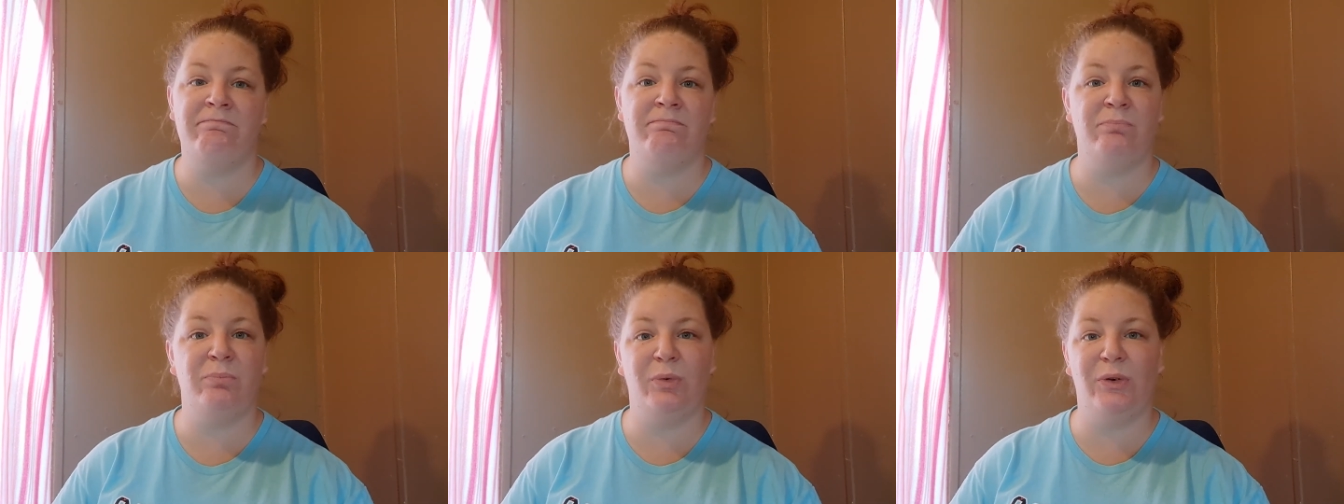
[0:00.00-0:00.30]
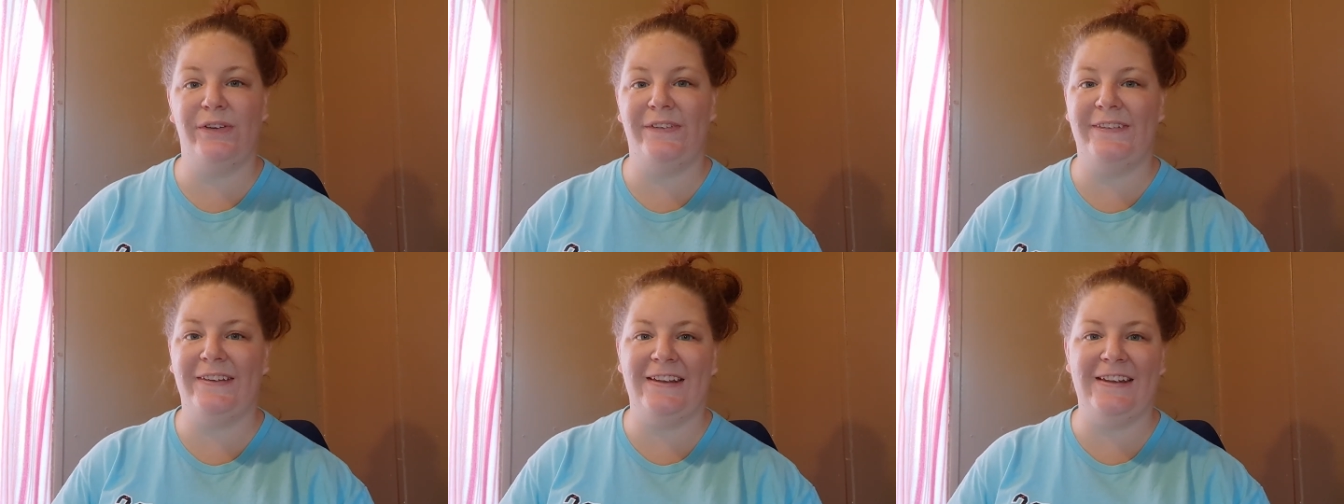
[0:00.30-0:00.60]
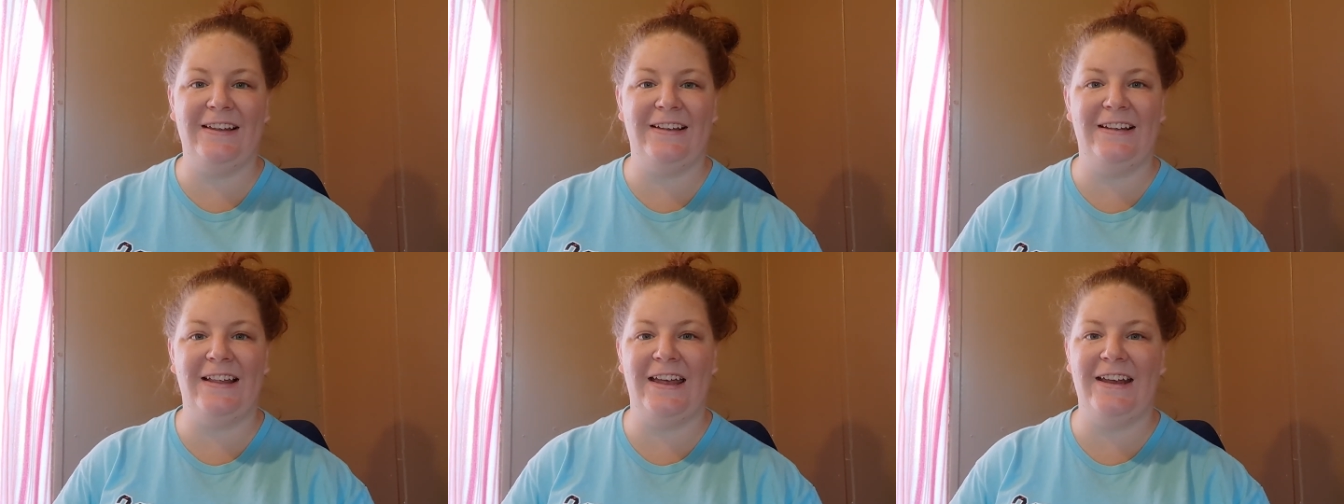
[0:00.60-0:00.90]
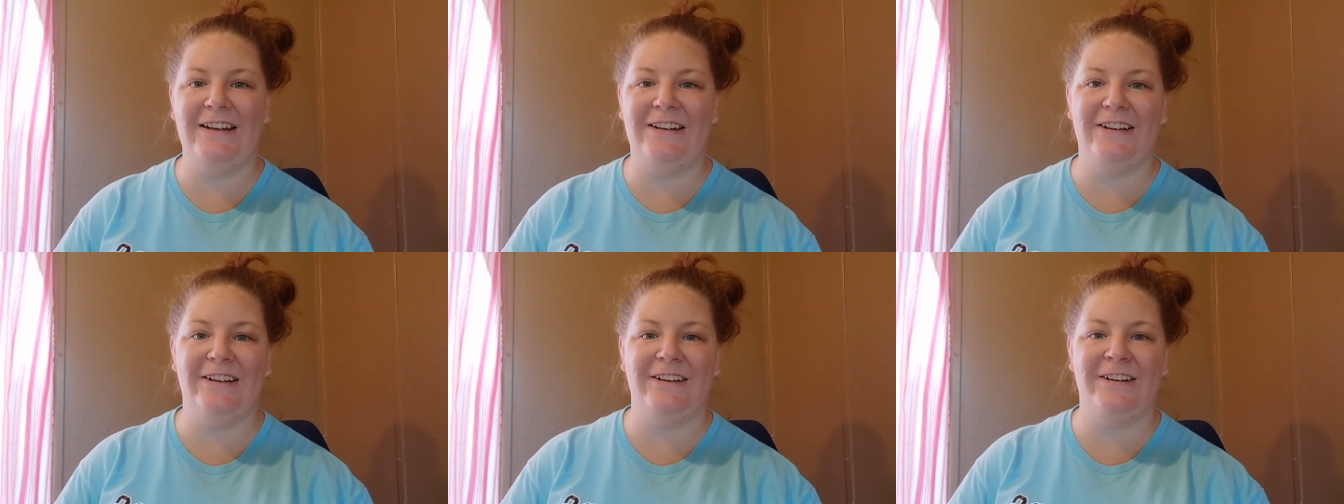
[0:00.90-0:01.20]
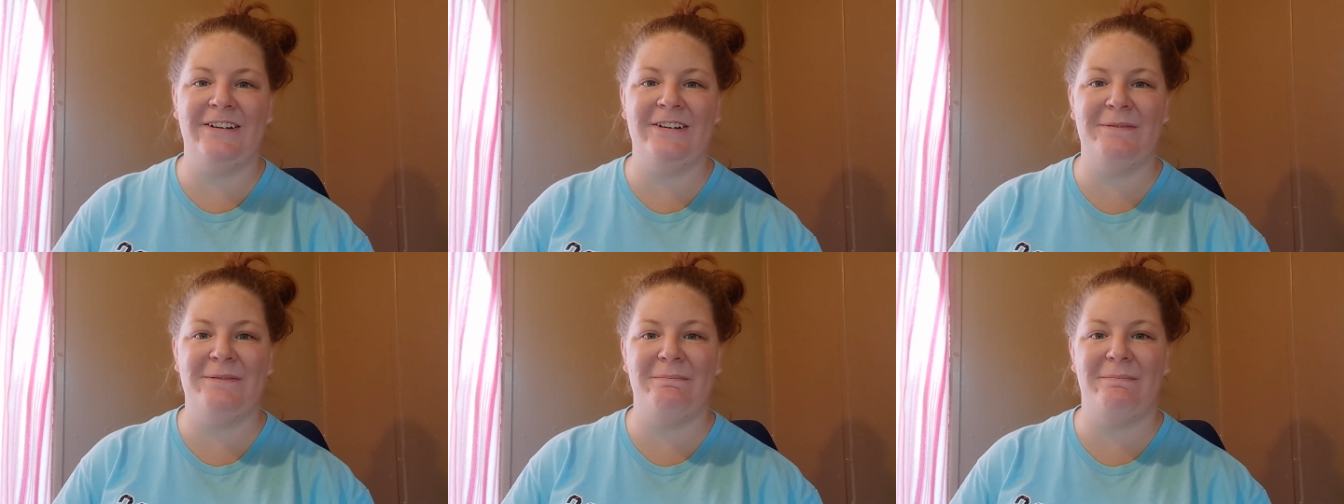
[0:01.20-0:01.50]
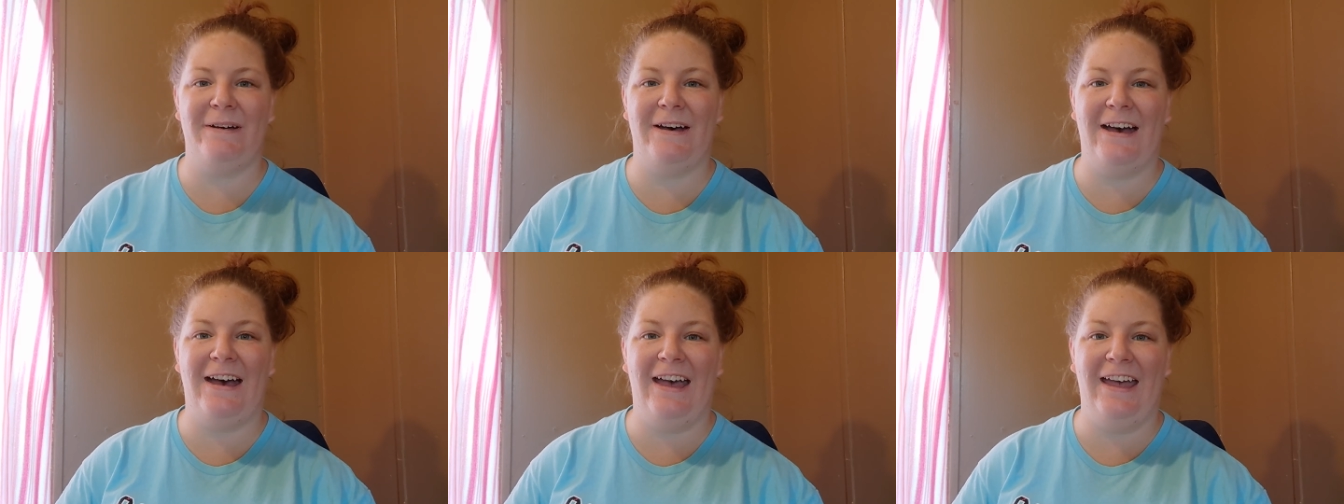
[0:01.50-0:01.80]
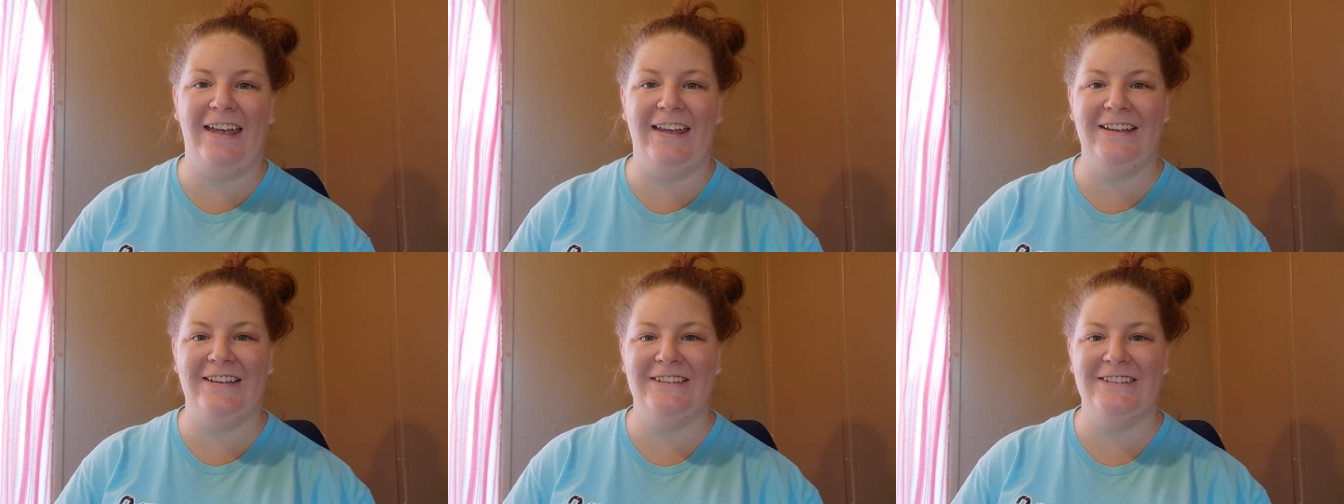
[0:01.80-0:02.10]
We'll see you later.
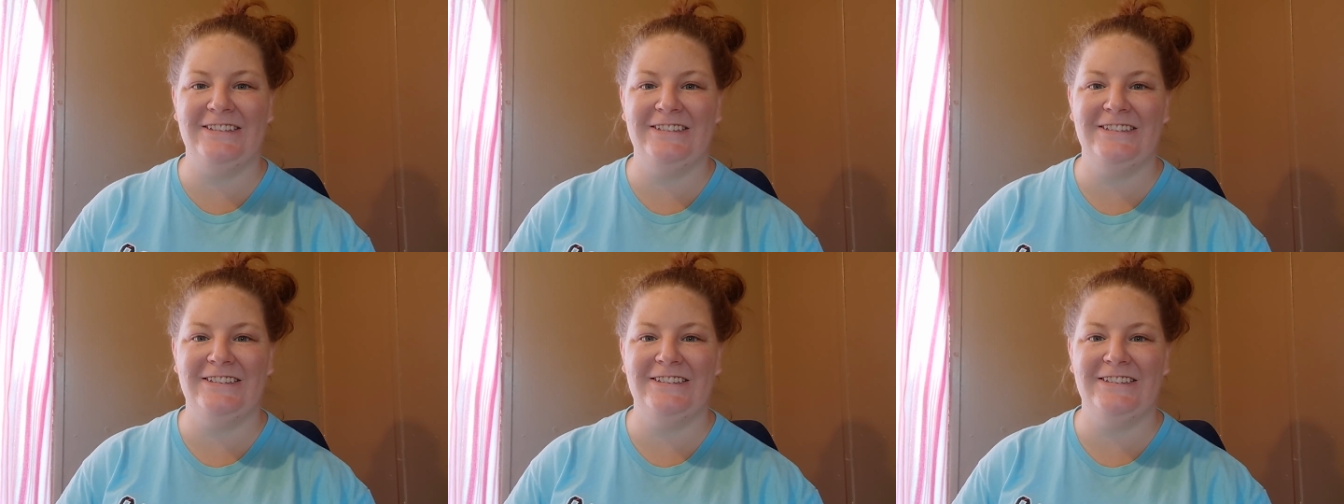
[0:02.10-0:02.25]
Bye.